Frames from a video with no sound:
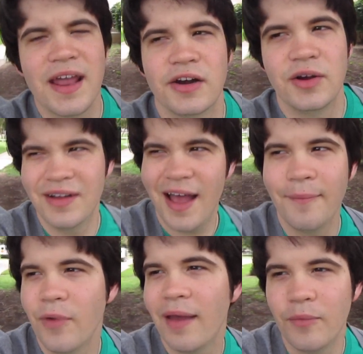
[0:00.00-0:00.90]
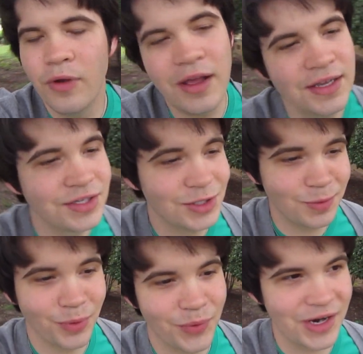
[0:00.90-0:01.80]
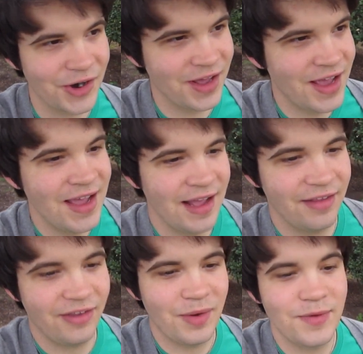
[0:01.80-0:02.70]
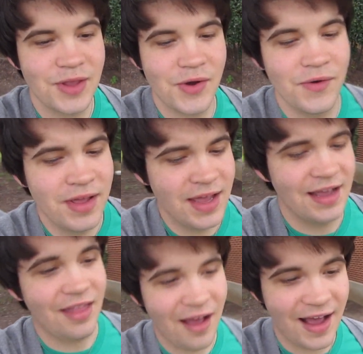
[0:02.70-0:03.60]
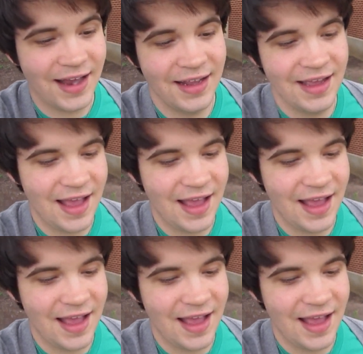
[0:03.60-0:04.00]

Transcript: I don't know. I'm, I'm super weird, and so even though it's hot,